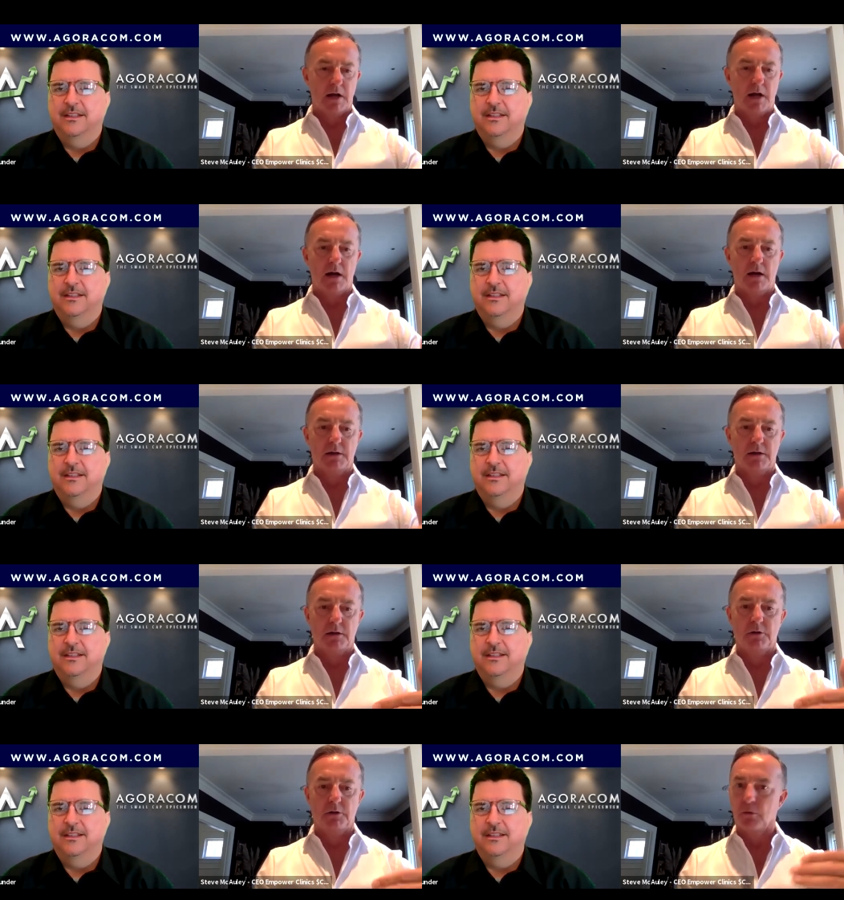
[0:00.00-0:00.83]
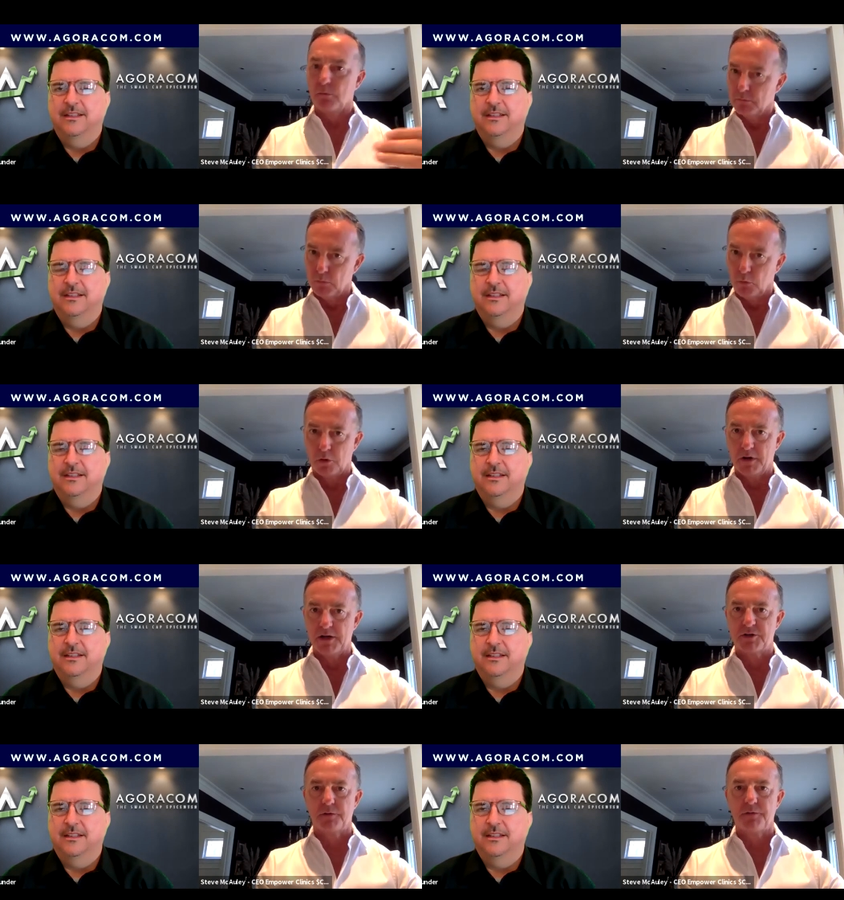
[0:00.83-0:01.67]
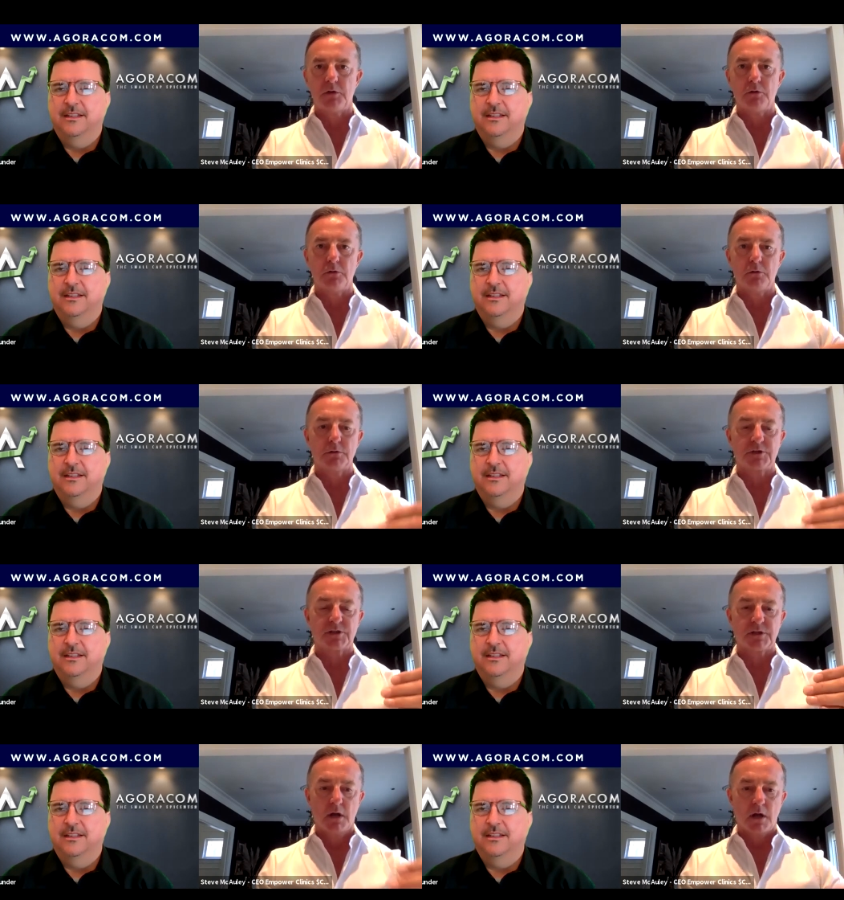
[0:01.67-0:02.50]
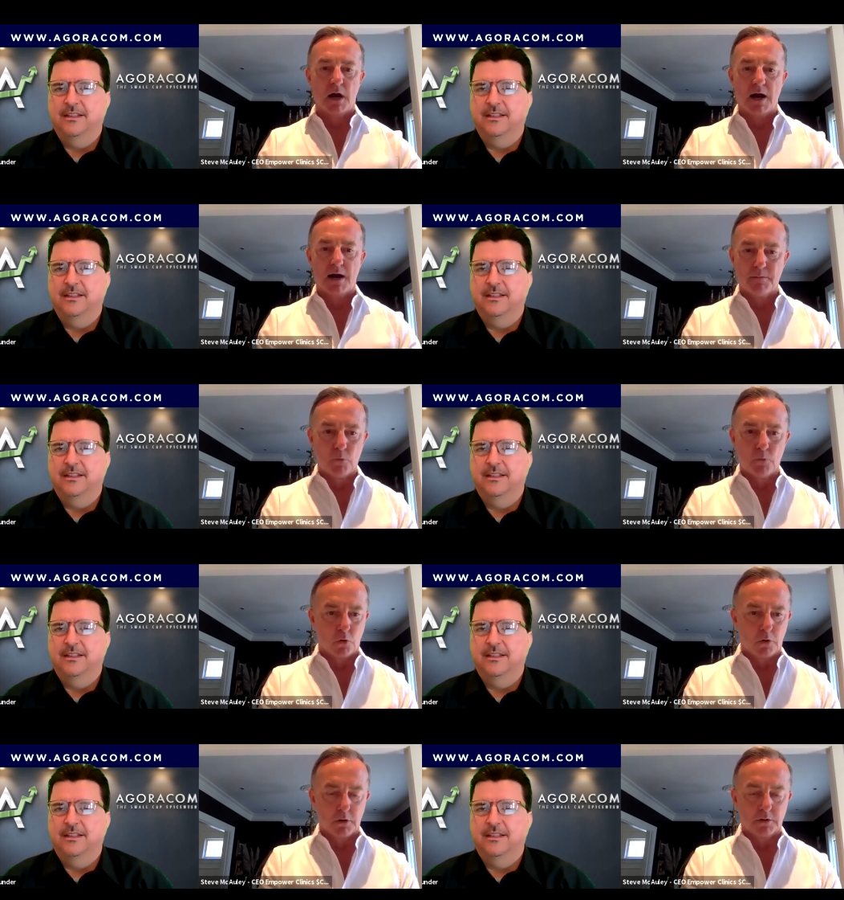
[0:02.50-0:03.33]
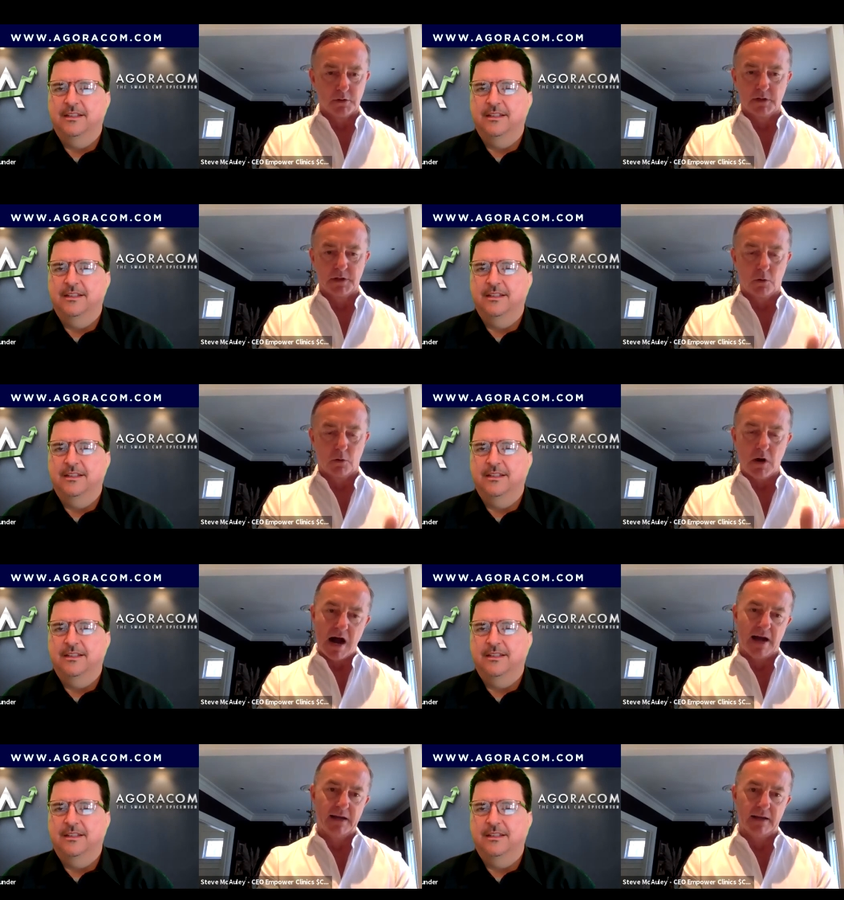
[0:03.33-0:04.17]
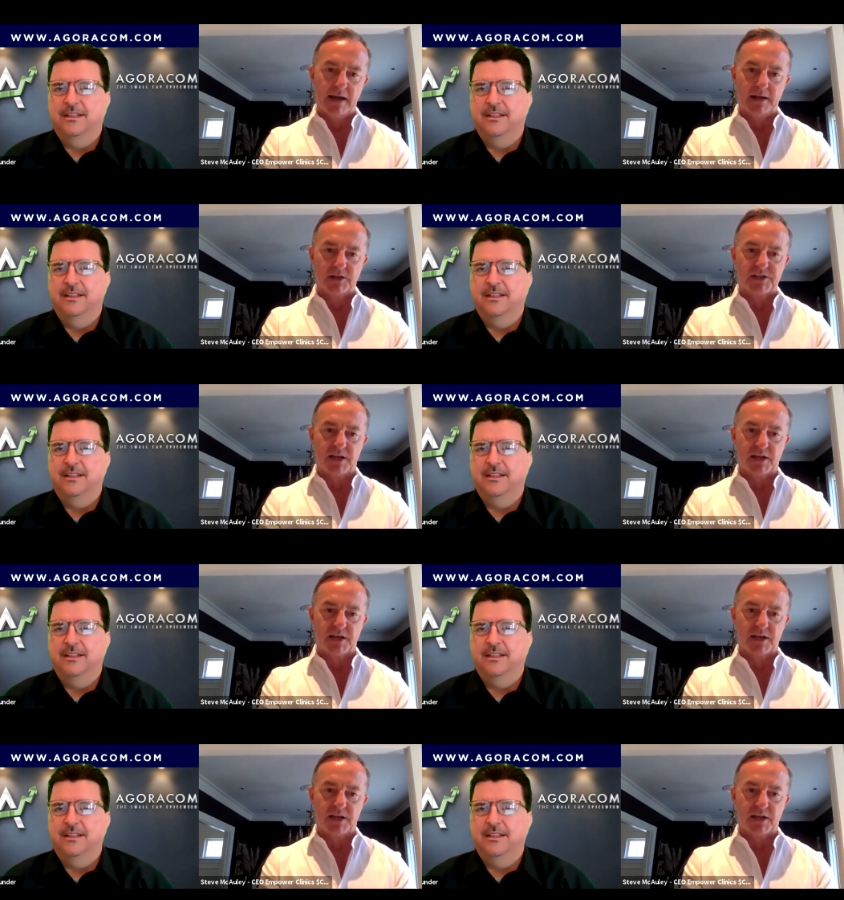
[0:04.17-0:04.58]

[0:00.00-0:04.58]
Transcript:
Speaker 1: Uh, you know, more interviews, uh, more, you know, highlights.